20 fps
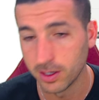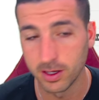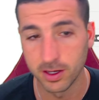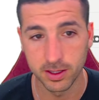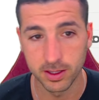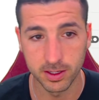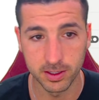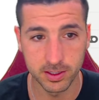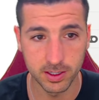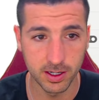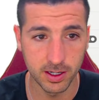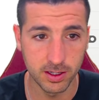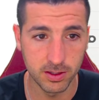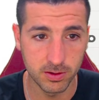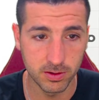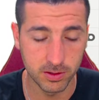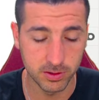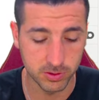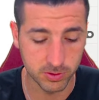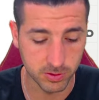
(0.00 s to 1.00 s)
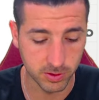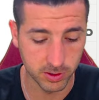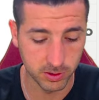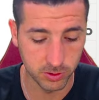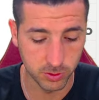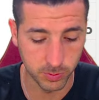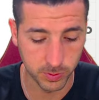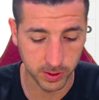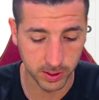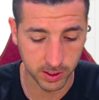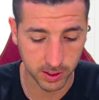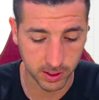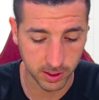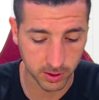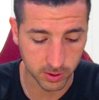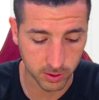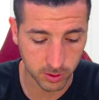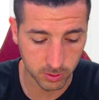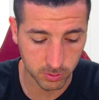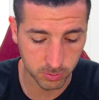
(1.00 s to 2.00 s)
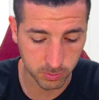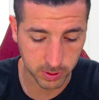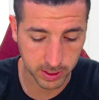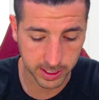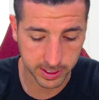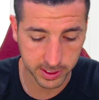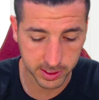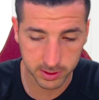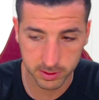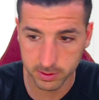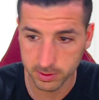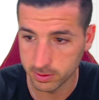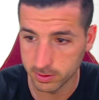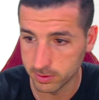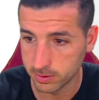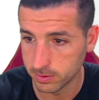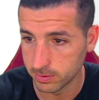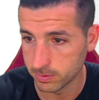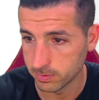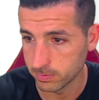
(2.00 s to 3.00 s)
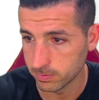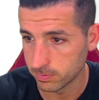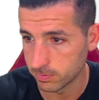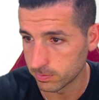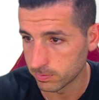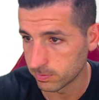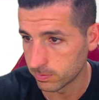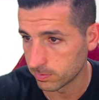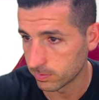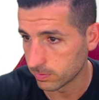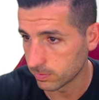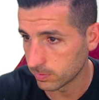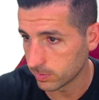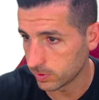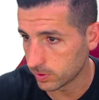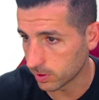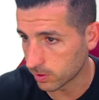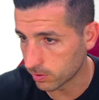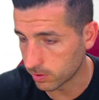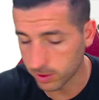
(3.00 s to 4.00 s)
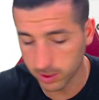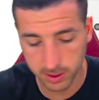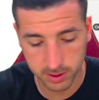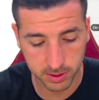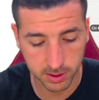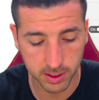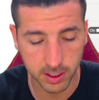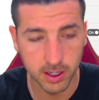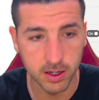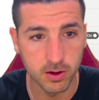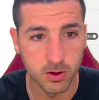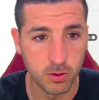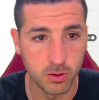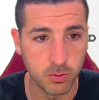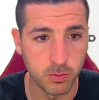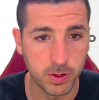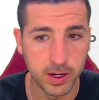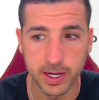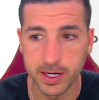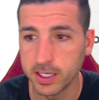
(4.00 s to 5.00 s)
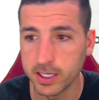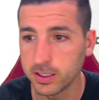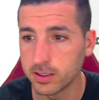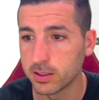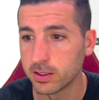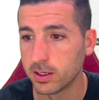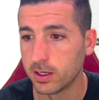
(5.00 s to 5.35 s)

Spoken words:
The title is going to be the home planet. Is that correct? Yeah, home planet.